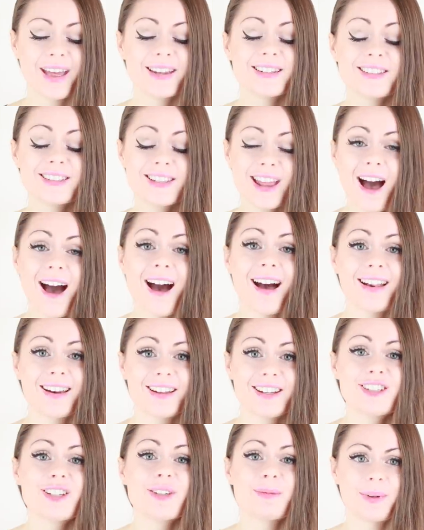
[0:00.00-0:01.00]
And
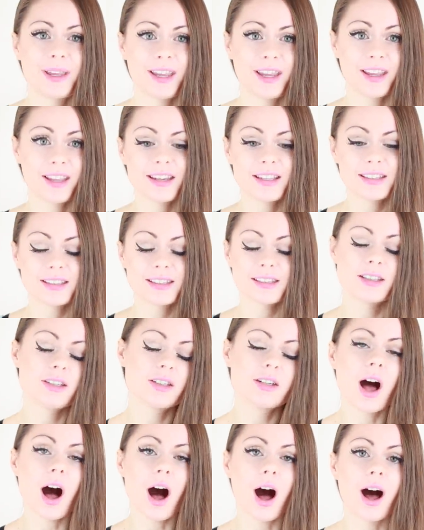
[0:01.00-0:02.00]
that, to me, is
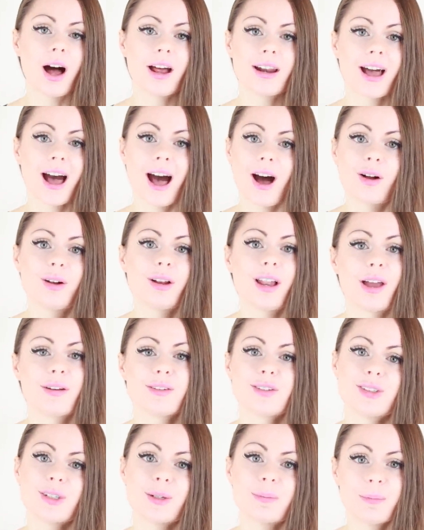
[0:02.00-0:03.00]
not how
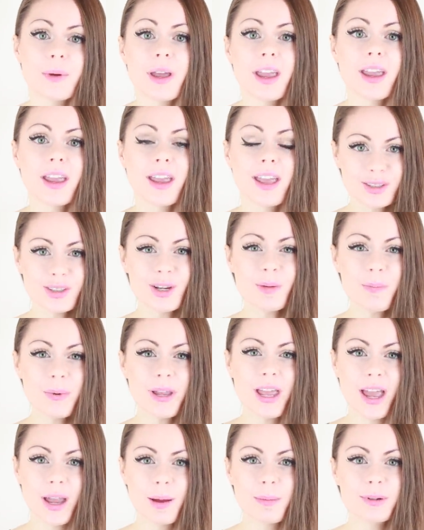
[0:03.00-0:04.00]
life should be. You should
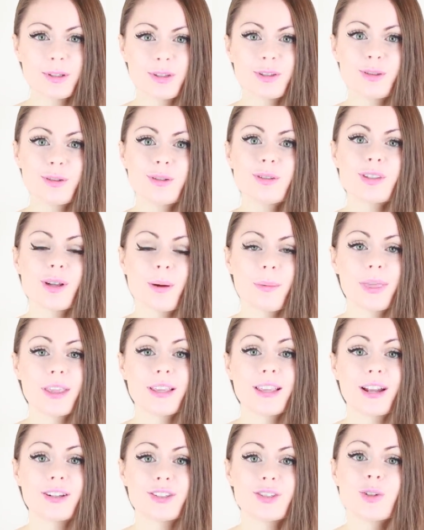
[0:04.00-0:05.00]
be able to do
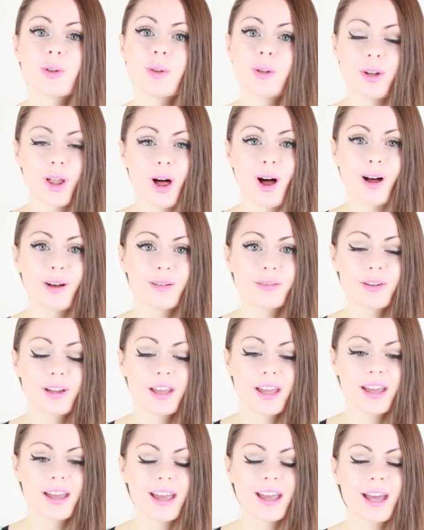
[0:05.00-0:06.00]
something that you love
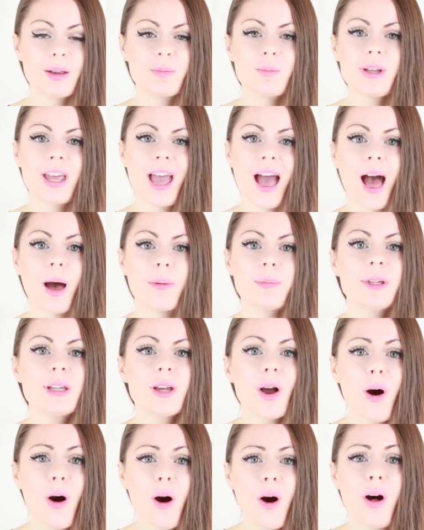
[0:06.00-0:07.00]
and be
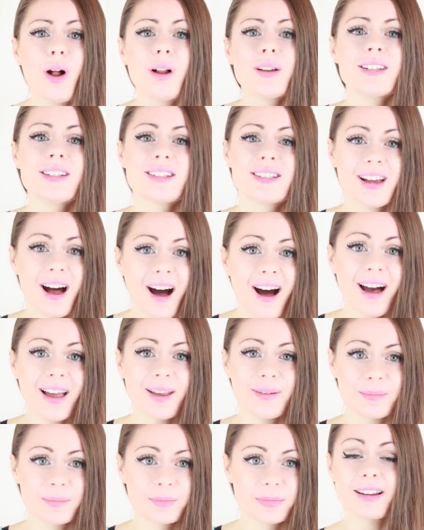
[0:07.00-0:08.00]
happy all the
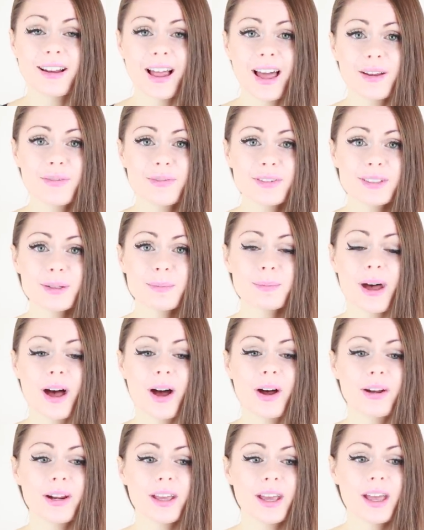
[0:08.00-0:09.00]
time. Life is
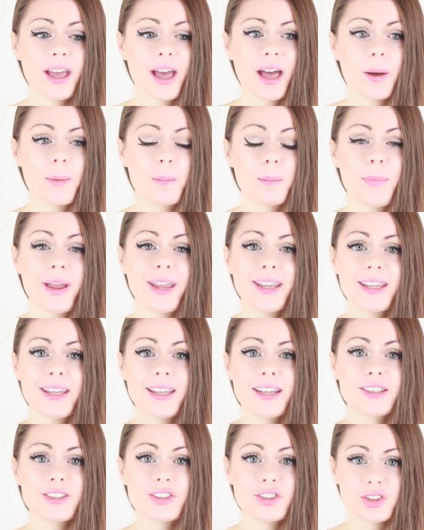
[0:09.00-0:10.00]
about
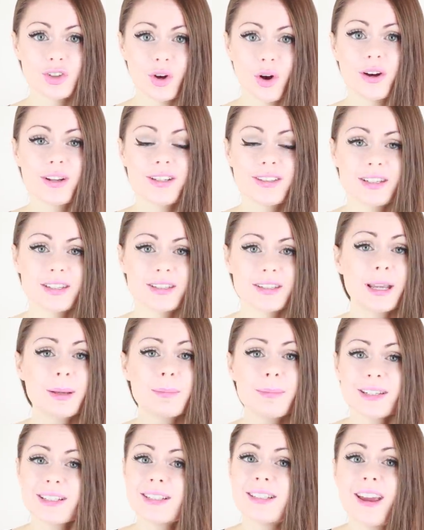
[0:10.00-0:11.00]
making choices,
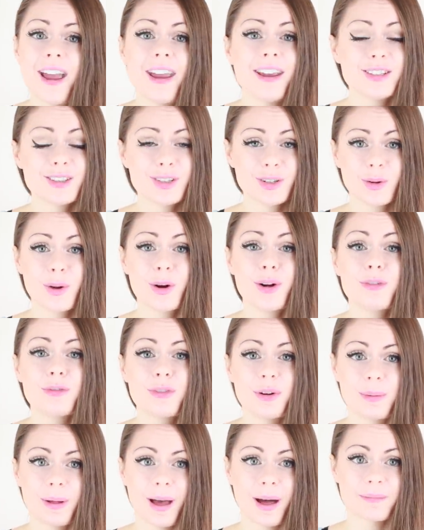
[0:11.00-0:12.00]
making mistakes to learn
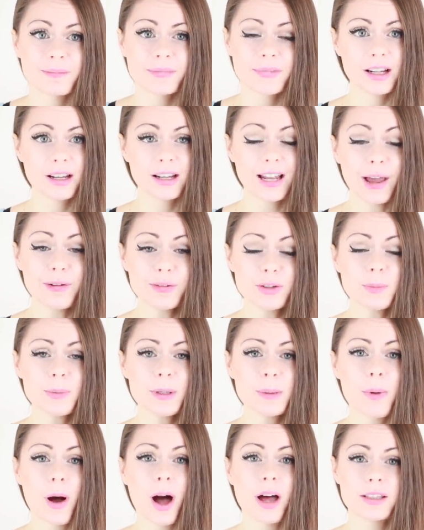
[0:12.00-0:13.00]
from them. Life should
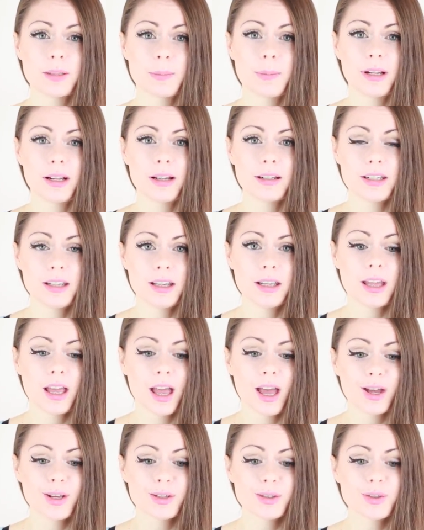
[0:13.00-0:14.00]
be a possibility
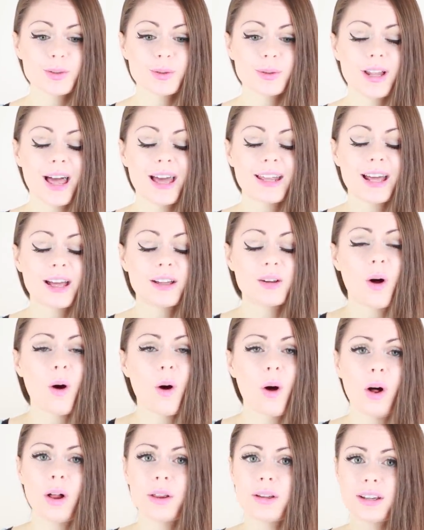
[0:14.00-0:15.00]
to let out
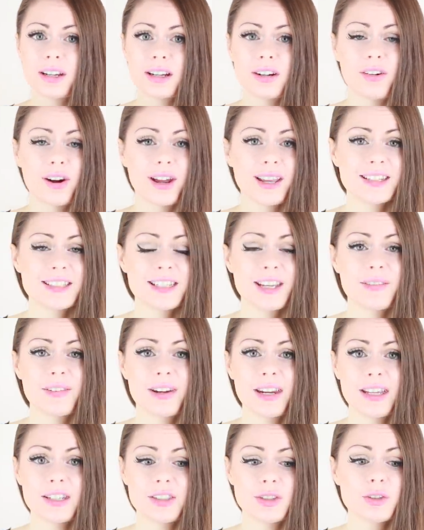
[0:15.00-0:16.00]
all your
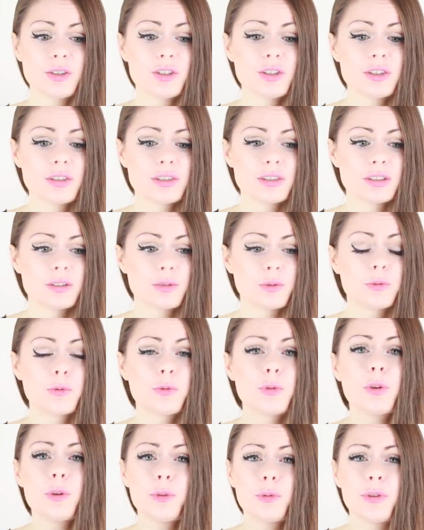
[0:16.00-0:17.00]
creativity, to just
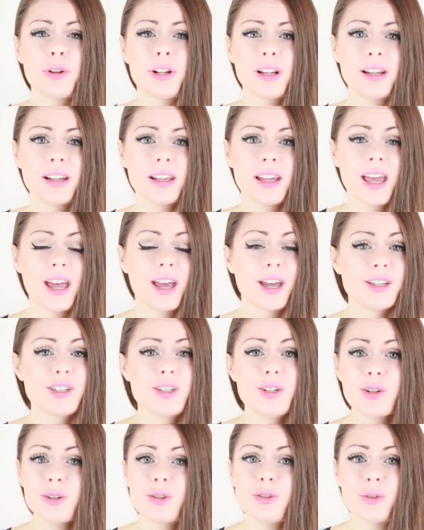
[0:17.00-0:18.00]
fulfill
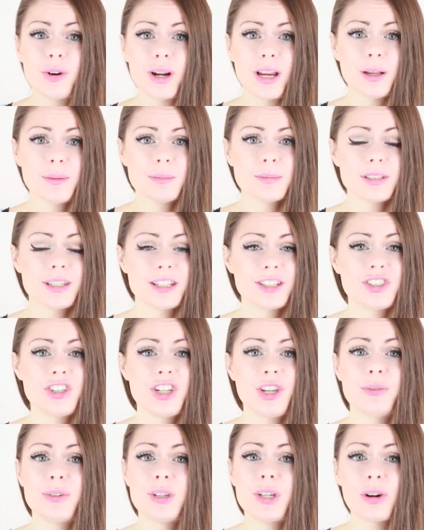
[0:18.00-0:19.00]
your dreams,
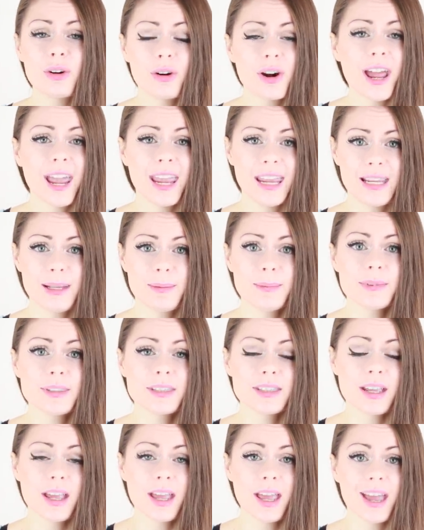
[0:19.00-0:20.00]
achieve your
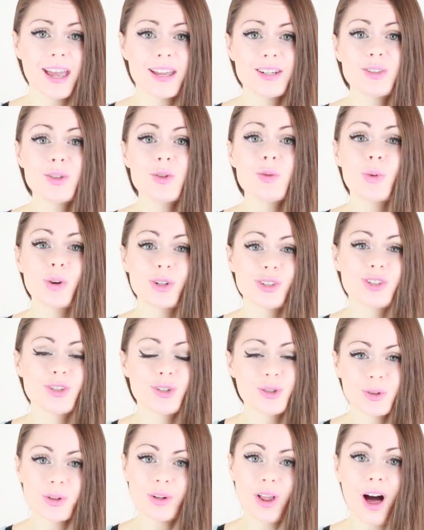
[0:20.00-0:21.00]
aims, and do
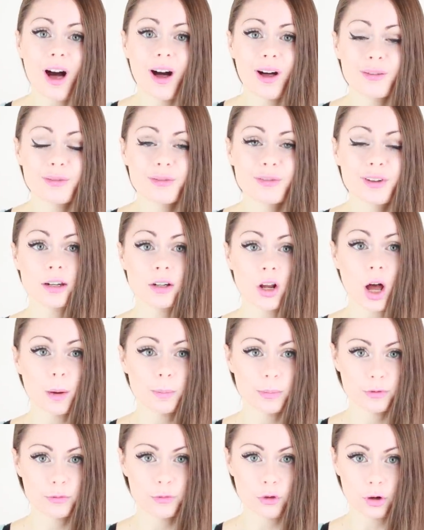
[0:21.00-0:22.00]
what you love, and
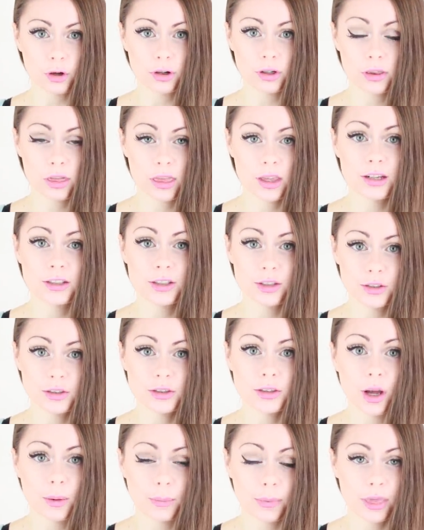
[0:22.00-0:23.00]
not be forced into
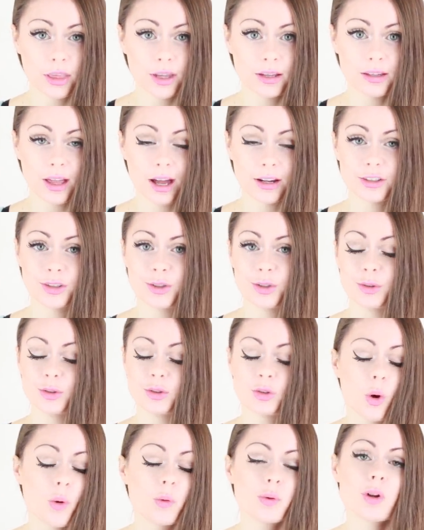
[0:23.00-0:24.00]
something that you
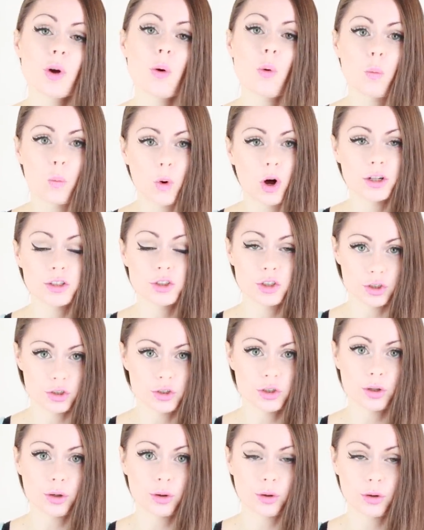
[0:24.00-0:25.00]
don't want to
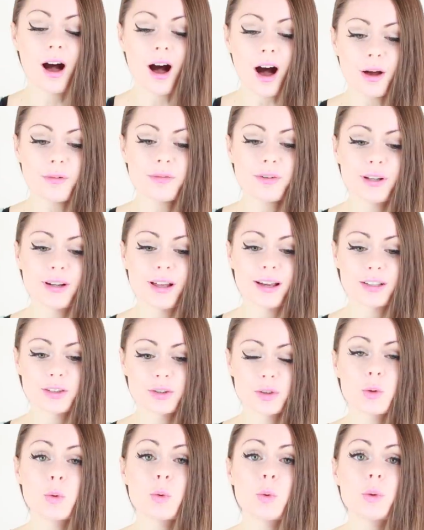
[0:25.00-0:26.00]
do. I feel like
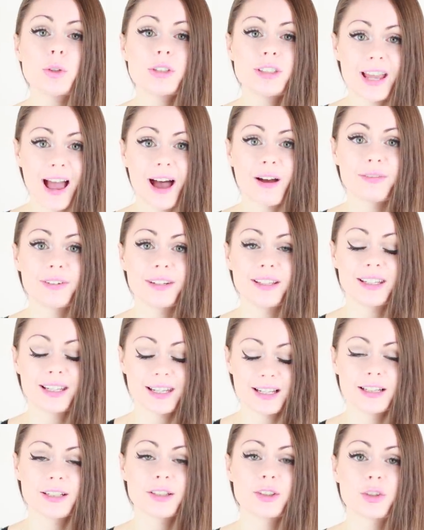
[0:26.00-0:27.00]
school definitely
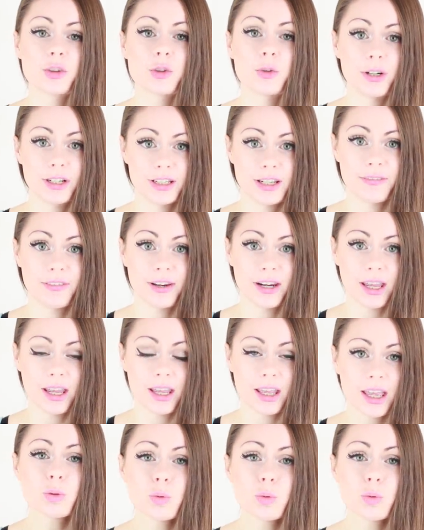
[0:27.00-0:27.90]
kills creativity.